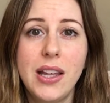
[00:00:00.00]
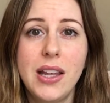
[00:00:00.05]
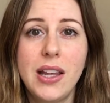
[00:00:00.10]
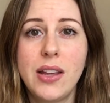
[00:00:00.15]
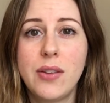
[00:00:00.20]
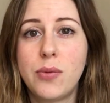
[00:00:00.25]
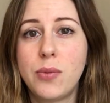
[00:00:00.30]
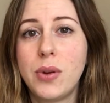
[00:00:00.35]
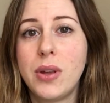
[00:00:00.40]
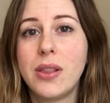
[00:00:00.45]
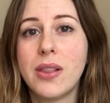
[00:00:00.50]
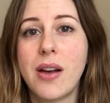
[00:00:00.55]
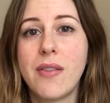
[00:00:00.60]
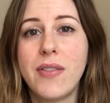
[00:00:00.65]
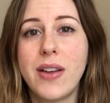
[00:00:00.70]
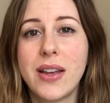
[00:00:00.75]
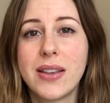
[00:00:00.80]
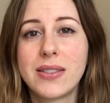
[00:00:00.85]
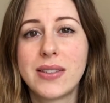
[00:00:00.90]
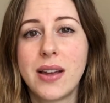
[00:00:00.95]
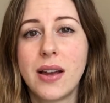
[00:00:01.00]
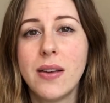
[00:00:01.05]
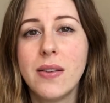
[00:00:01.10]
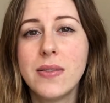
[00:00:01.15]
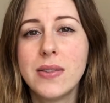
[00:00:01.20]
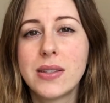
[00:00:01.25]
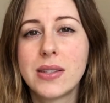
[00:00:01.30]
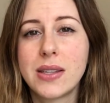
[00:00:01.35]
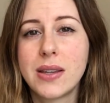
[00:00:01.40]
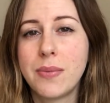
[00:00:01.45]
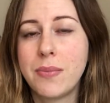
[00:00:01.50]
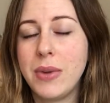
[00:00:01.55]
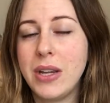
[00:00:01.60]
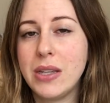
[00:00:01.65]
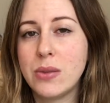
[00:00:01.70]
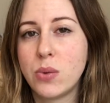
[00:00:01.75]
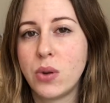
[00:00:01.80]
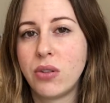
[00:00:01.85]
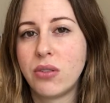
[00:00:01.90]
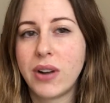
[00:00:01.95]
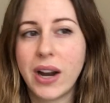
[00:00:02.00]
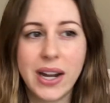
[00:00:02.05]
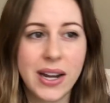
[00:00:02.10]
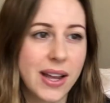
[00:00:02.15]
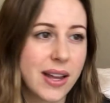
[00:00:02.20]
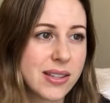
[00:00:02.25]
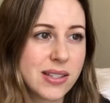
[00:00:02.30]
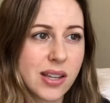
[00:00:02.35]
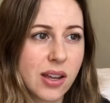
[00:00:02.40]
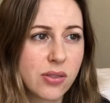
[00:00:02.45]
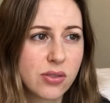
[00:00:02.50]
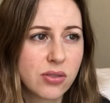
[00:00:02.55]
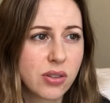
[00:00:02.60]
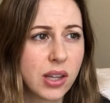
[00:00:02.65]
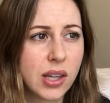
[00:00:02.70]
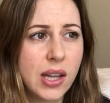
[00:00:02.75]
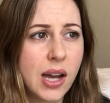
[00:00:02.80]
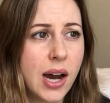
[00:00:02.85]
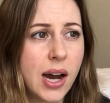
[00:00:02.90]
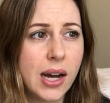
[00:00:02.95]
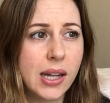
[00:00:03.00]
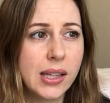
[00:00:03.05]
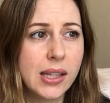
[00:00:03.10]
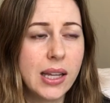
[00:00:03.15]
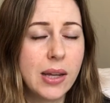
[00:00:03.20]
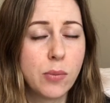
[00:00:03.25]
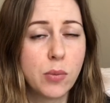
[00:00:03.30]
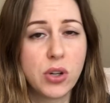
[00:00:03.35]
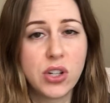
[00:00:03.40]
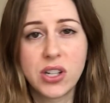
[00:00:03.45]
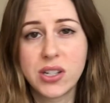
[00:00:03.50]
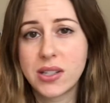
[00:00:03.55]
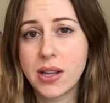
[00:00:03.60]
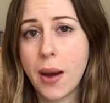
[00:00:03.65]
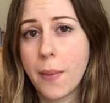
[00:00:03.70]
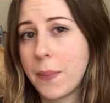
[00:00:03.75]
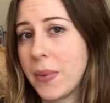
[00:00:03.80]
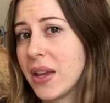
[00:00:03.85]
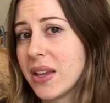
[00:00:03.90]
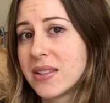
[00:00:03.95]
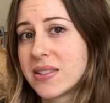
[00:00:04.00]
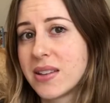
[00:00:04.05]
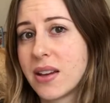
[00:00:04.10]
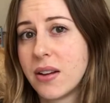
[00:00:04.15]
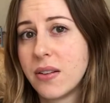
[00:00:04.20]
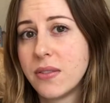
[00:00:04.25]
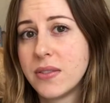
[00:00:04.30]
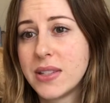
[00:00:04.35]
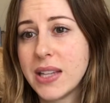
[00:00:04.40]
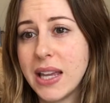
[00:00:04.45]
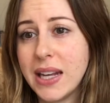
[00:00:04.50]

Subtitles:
if we love ourselves, it means we rate ourselves really highly and we're just up ourselves.